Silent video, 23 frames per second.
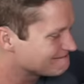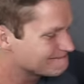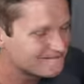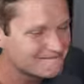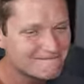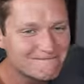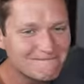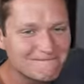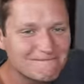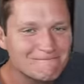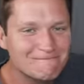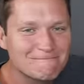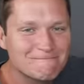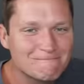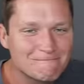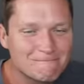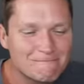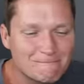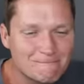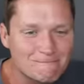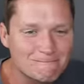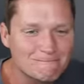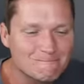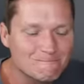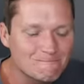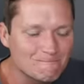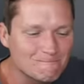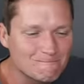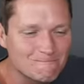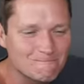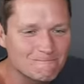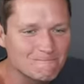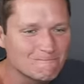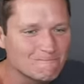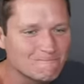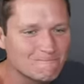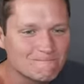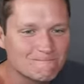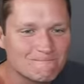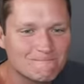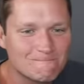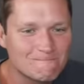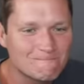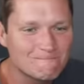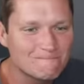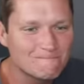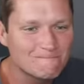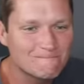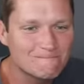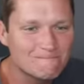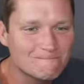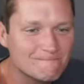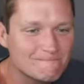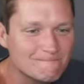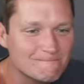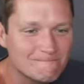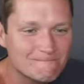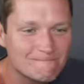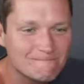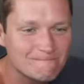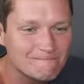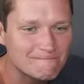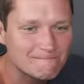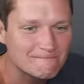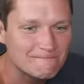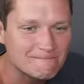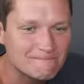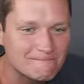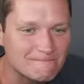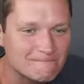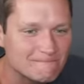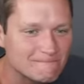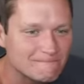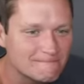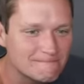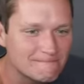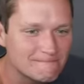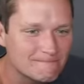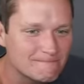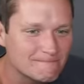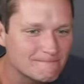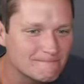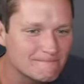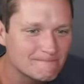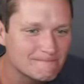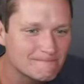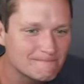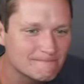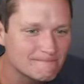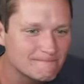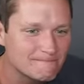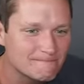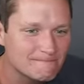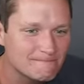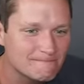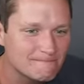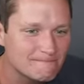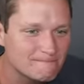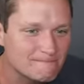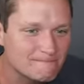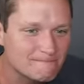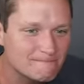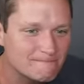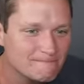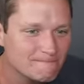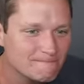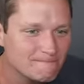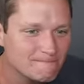[no speech]